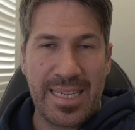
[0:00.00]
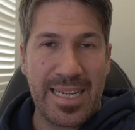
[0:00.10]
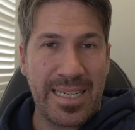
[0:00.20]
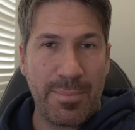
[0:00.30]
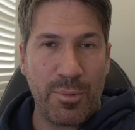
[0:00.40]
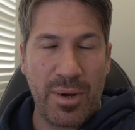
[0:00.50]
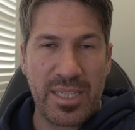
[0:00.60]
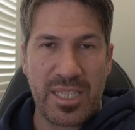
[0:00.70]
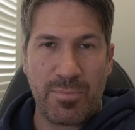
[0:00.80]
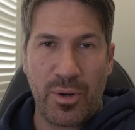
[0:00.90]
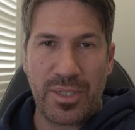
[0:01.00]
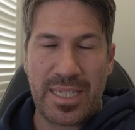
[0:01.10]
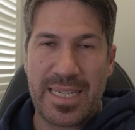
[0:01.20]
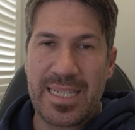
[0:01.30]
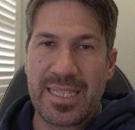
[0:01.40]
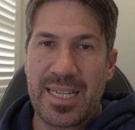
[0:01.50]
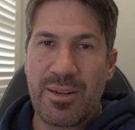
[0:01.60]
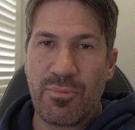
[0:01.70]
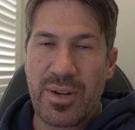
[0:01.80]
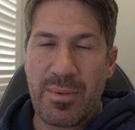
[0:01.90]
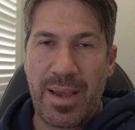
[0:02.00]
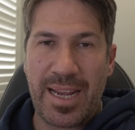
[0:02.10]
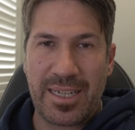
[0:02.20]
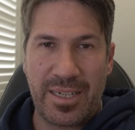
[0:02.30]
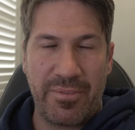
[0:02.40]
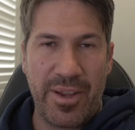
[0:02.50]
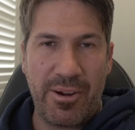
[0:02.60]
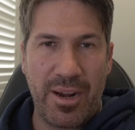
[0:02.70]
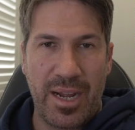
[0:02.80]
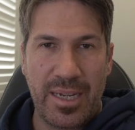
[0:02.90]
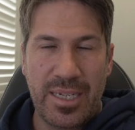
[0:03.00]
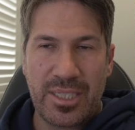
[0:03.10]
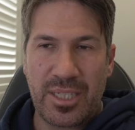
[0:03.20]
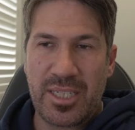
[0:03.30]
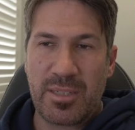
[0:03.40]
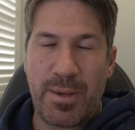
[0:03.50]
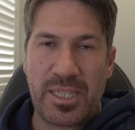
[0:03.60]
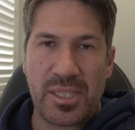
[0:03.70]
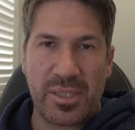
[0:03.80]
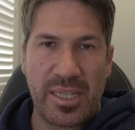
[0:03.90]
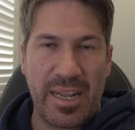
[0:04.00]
in number 1 spot is the Rimac Nevera. So this is basically an